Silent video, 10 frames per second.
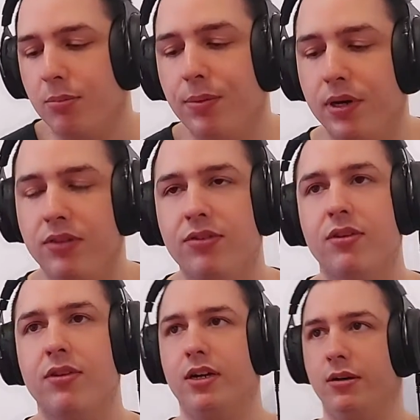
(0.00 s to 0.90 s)
but
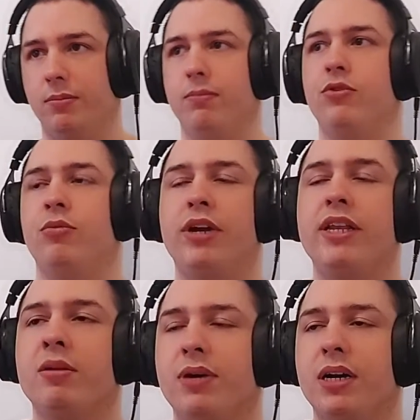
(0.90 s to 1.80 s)
the
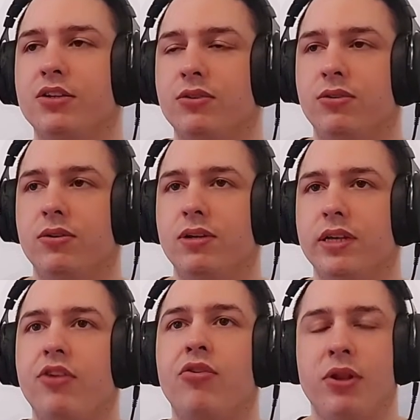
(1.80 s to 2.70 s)
breakdown part, you know,
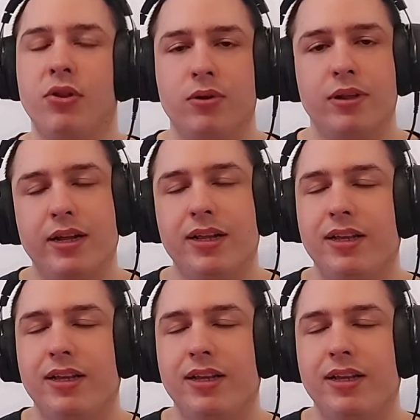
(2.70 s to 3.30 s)
in the middle,